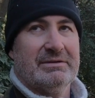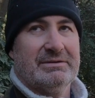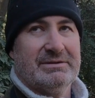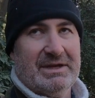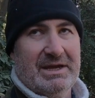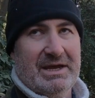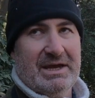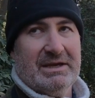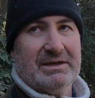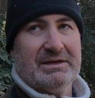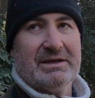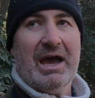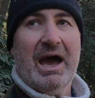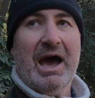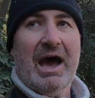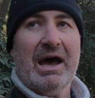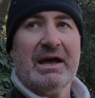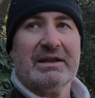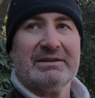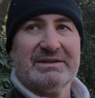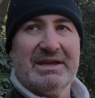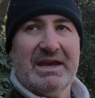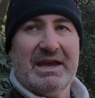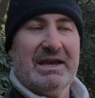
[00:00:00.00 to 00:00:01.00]
den,
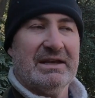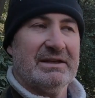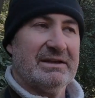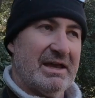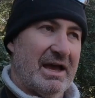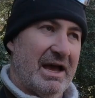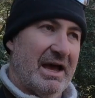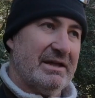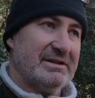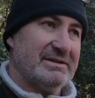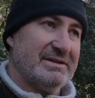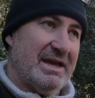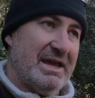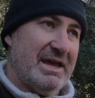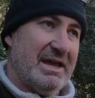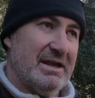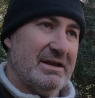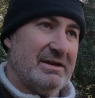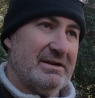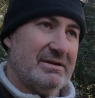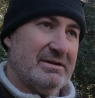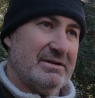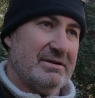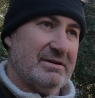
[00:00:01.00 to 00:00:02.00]
ga, den, ga,
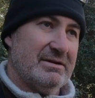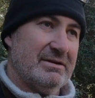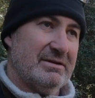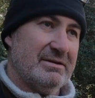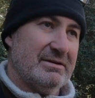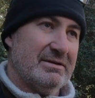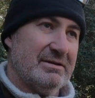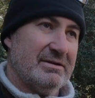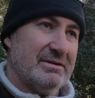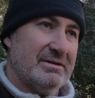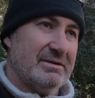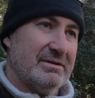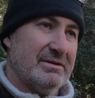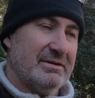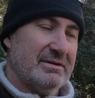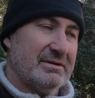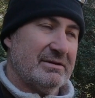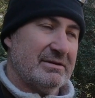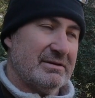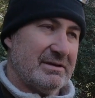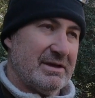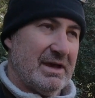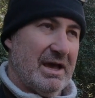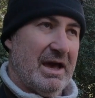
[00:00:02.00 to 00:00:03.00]
den,
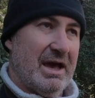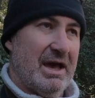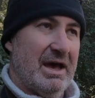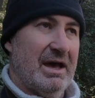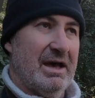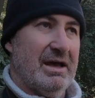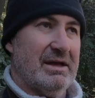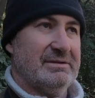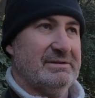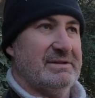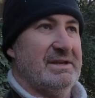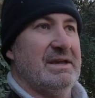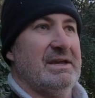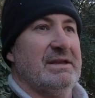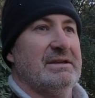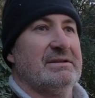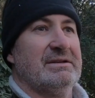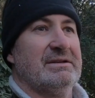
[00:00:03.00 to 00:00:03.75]
garden,